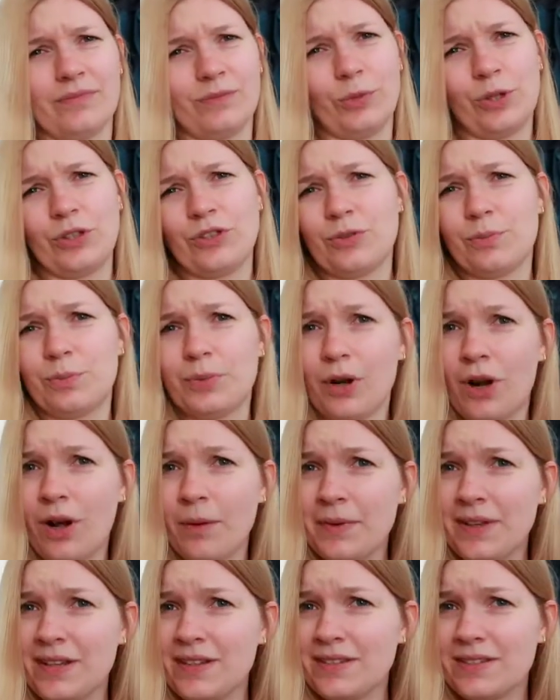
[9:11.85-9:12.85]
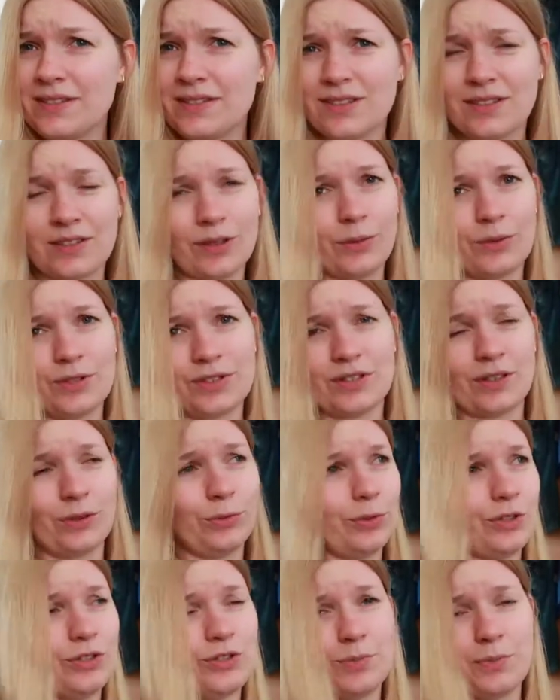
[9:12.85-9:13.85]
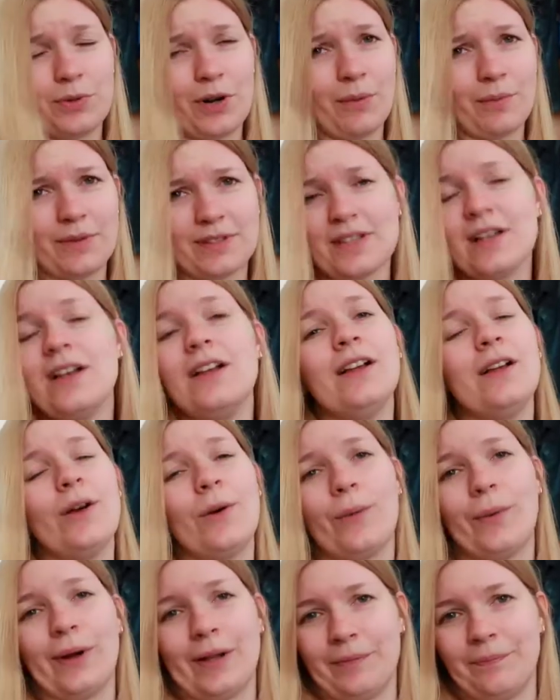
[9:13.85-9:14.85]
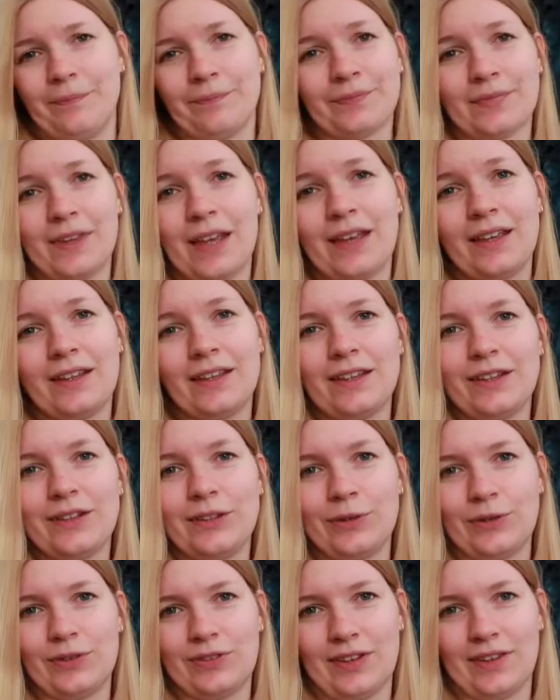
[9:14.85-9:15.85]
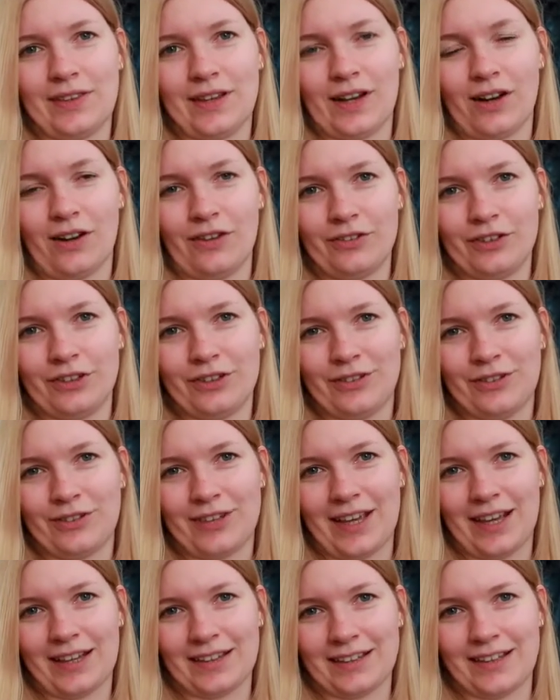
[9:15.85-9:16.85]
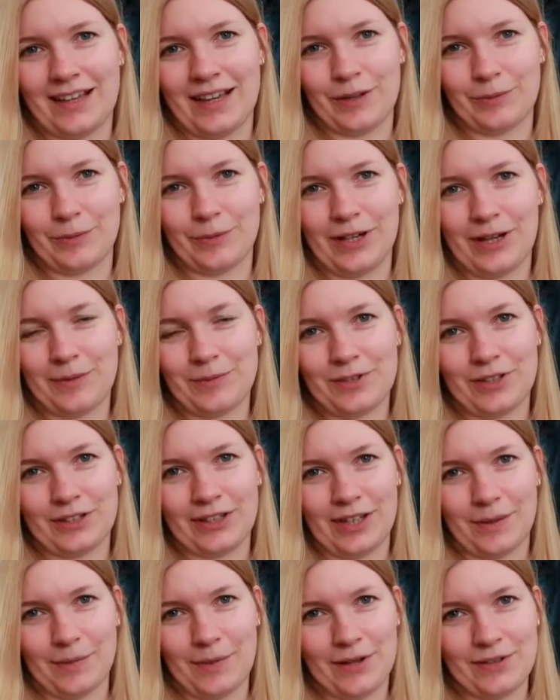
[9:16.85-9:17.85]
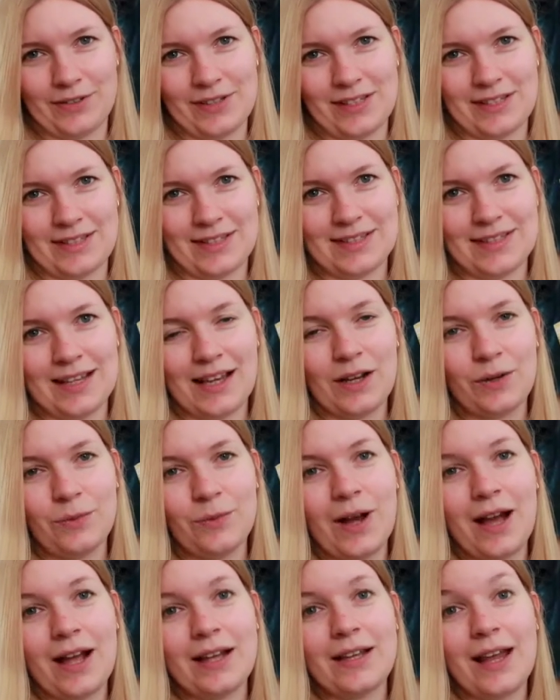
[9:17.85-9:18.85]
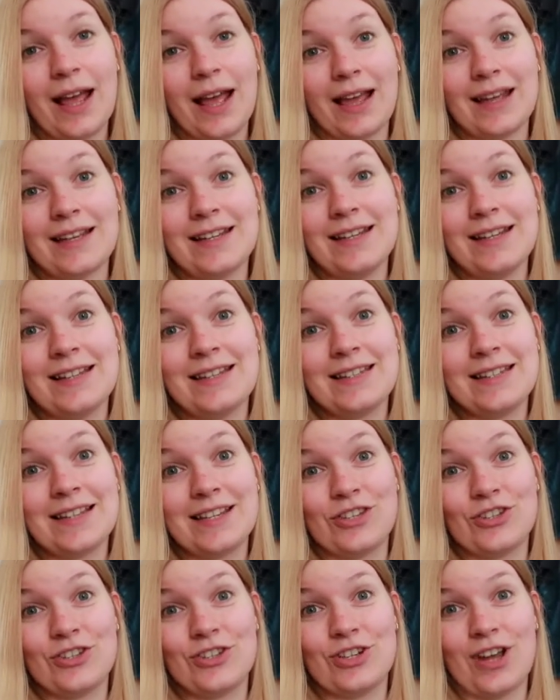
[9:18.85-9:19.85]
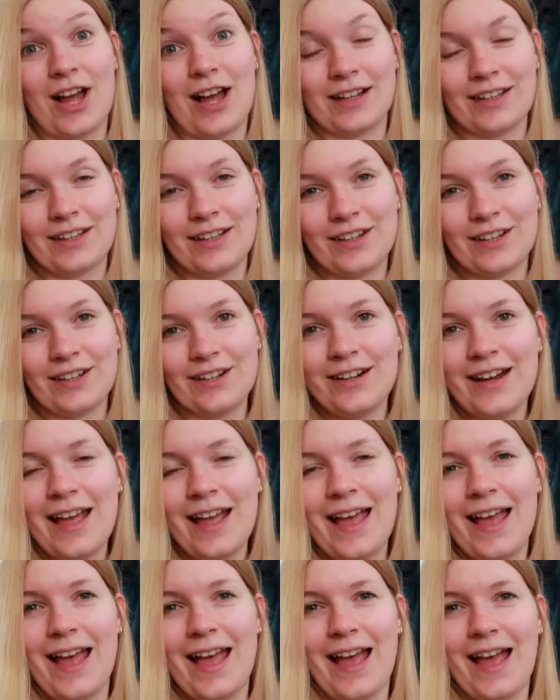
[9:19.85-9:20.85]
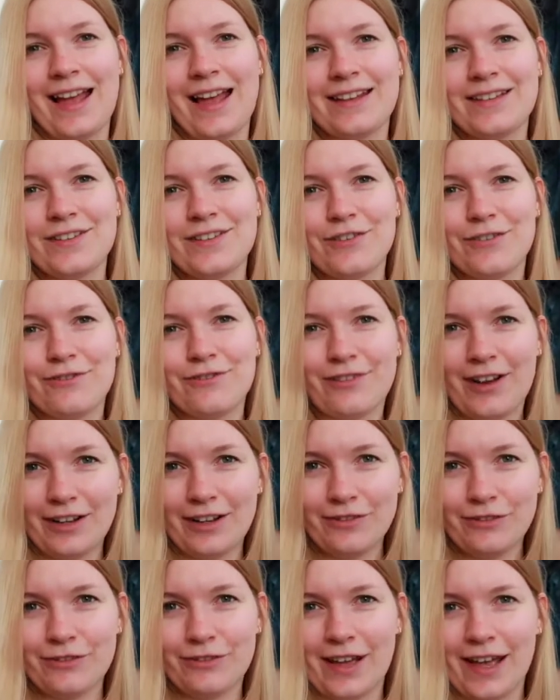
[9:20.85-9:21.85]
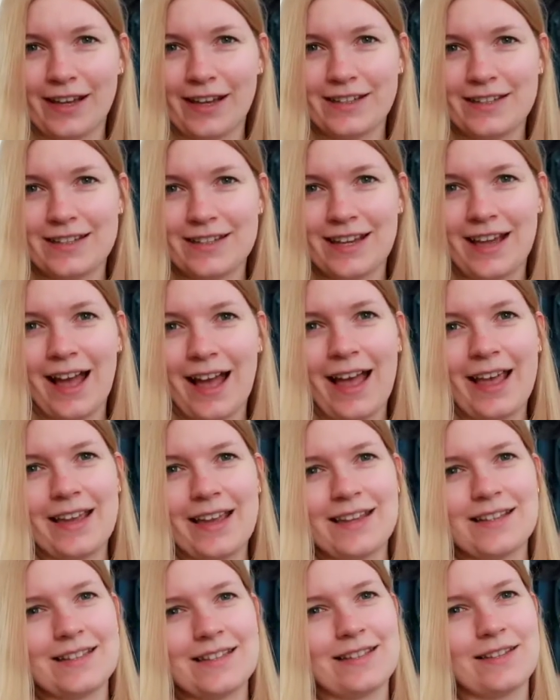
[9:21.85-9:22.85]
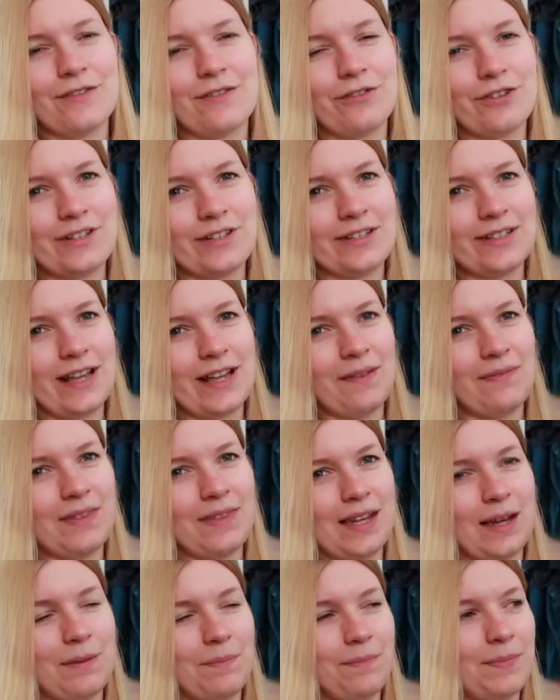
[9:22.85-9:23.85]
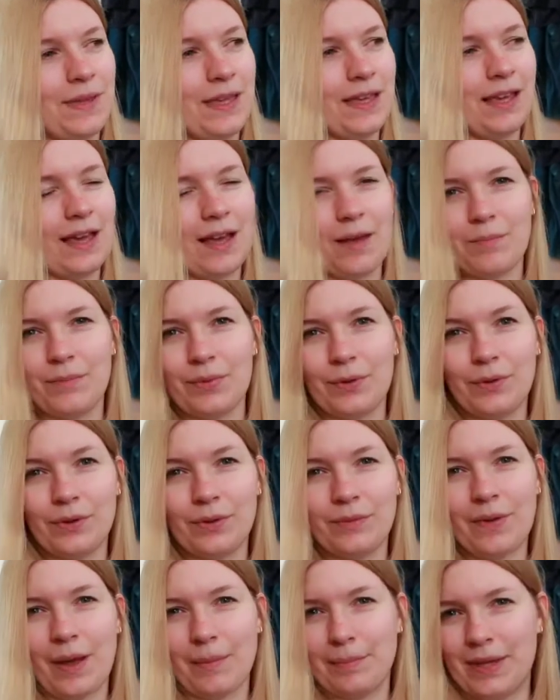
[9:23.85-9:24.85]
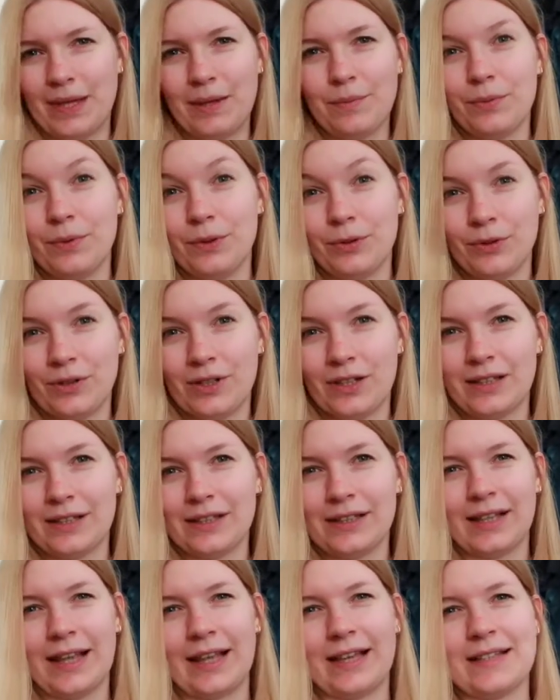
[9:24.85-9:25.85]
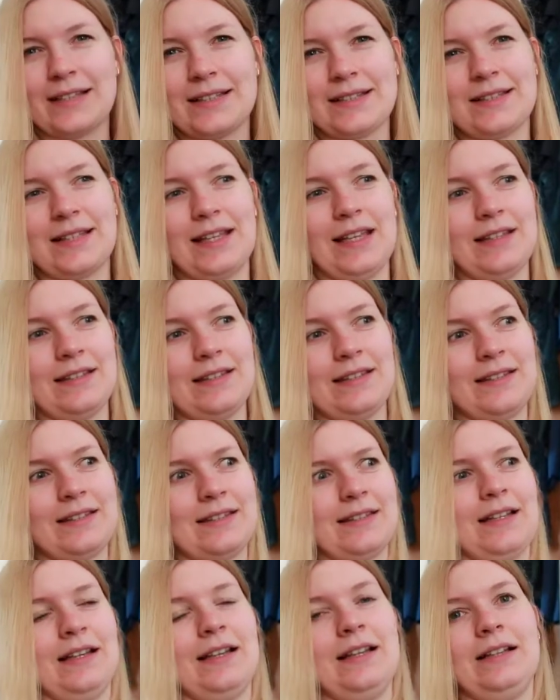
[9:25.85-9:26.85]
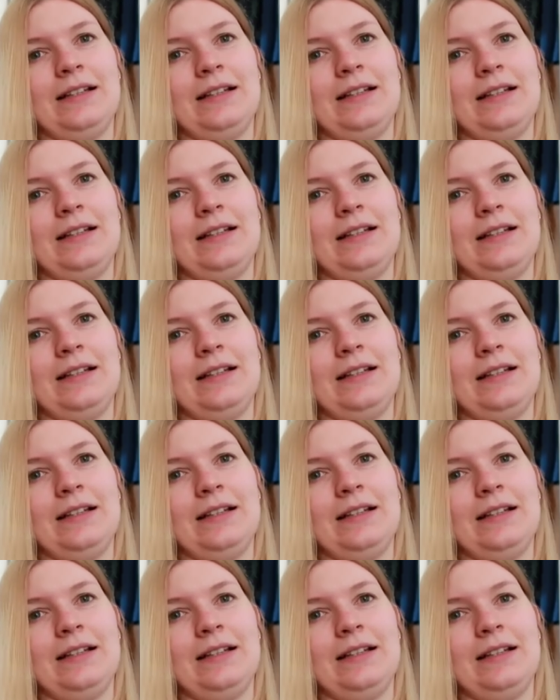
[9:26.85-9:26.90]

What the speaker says: Winter Promise? No, it's not Winter Promise. Well, you see the cover, you can get what I'm talking about. It's the second one and it's a chunker, and fun fact, it's the first time that I pick a book, a big book, like since,